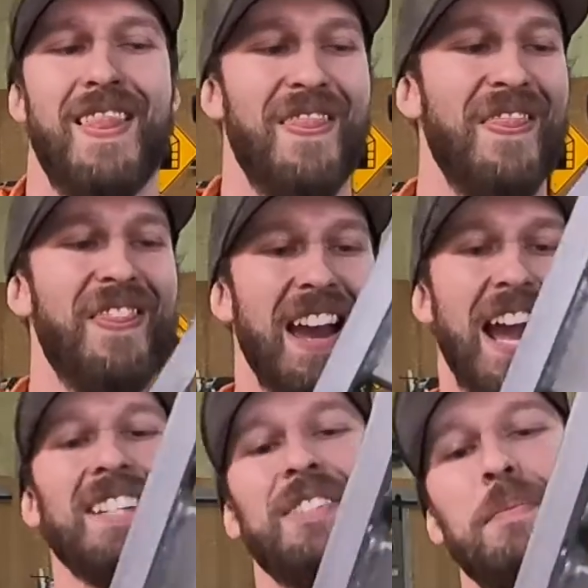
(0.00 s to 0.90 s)

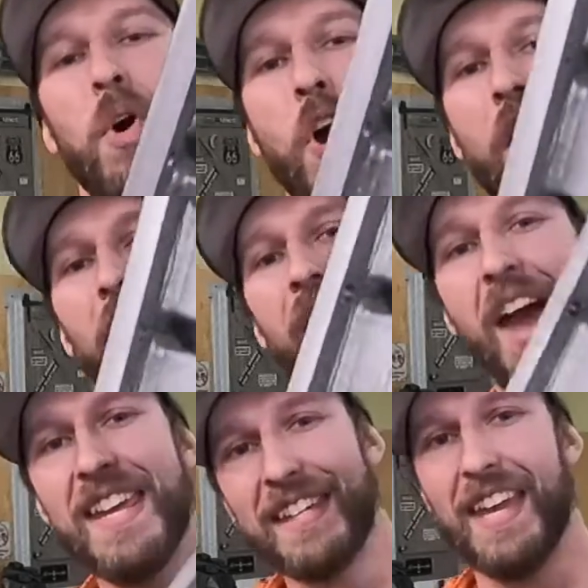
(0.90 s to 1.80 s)
That's more
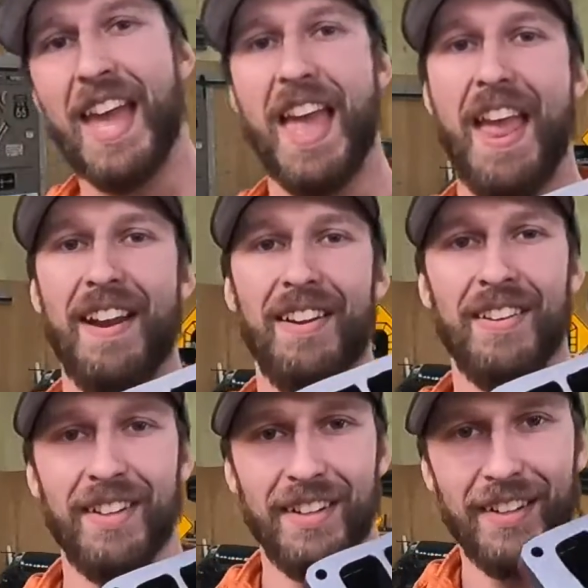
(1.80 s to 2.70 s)
like it.
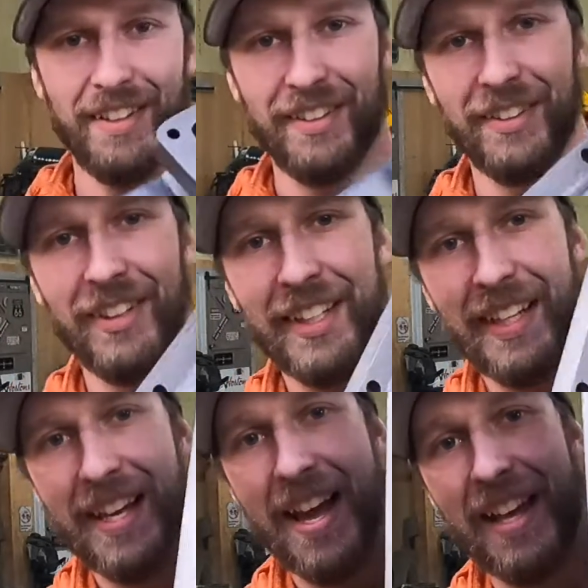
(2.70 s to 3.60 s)
Look at
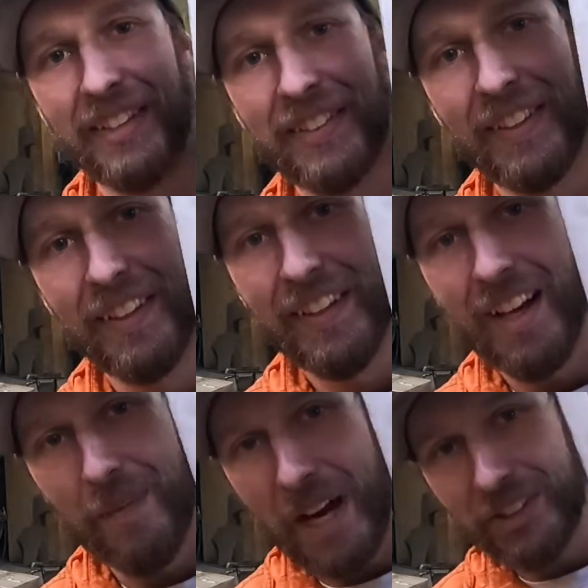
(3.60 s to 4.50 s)
this.
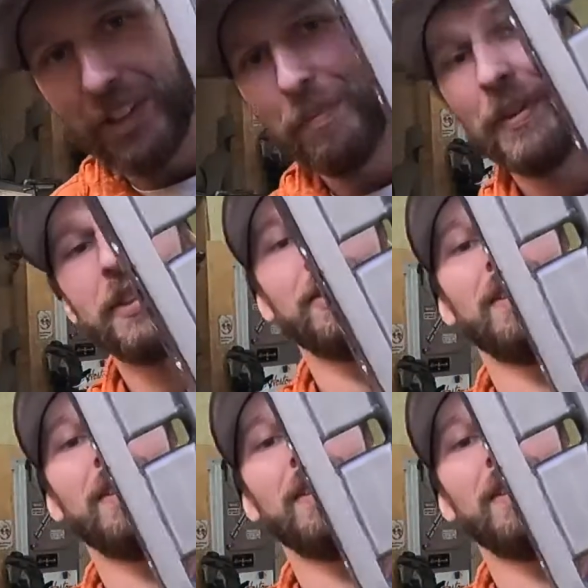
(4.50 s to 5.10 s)
I'm actually gonna put this